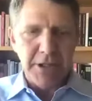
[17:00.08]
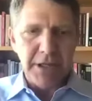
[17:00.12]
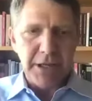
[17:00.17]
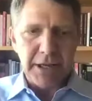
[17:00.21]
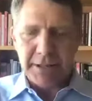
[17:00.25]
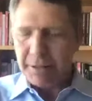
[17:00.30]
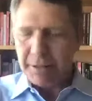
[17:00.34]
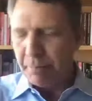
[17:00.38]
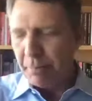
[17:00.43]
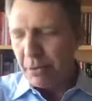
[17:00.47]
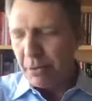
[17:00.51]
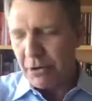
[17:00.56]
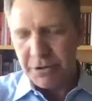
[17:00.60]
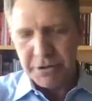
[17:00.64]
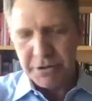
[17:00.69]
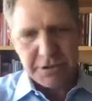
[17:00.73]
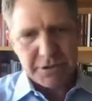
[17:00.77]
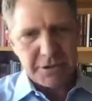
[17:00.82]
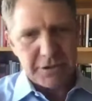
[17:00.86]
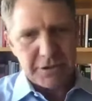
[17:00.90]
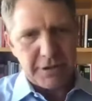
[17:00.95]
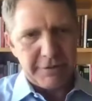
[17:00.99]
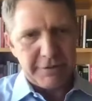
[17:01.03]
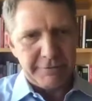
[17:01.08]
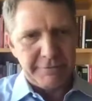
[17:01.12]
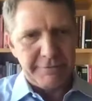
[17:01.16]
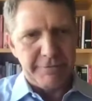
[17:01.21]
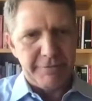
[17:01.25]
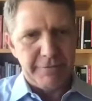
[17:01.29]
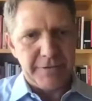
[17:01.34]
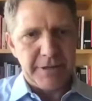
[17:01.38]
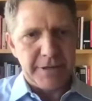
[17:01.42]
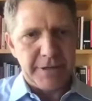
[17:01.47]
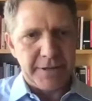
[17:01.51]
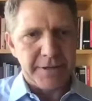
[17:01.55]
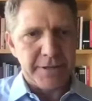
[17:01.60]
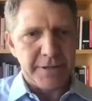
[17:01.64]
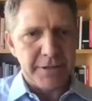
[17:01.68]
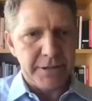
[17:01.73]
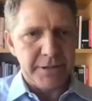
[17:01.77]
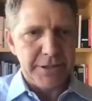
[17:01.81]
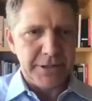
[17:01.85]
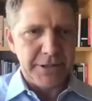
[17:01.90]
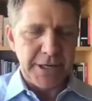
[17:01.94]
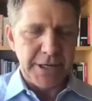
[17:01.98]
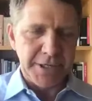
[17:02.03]
and the parts of uh,
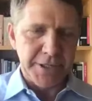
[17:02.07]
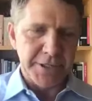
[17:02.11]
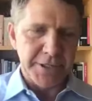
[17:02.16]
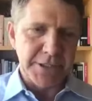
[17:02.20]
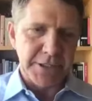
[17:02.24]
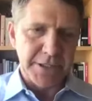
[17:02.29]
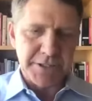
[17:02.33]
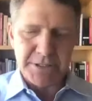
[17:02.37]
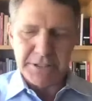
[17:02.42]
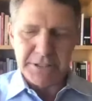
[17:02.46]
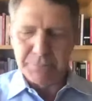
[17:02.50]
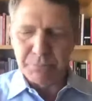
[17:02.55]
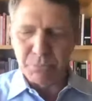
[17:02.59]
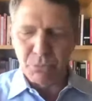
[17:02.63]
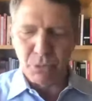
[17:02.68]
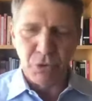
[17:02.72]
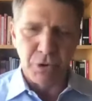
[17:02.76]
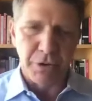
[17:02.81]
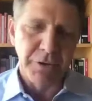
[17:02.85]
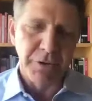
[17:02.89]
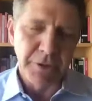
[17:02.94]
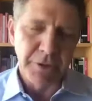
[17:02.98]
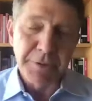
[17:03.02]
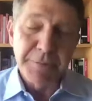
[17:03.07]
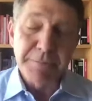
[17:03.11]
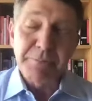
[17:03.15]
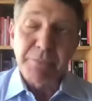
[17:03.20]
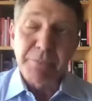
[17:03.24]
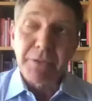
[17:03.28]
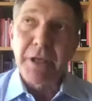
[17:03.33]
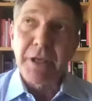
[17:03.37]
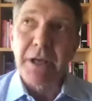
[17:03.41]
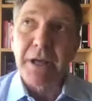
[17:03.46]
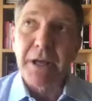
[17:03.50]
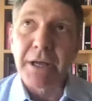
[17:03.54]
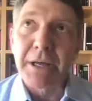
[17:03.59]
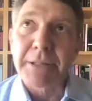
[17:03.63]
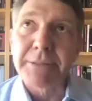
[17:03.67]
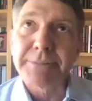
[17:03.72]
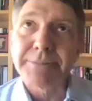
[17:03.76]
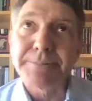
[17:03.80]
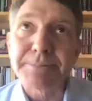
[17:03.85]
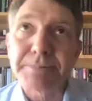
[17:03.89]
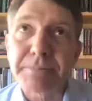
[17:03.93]
the United States that more uh,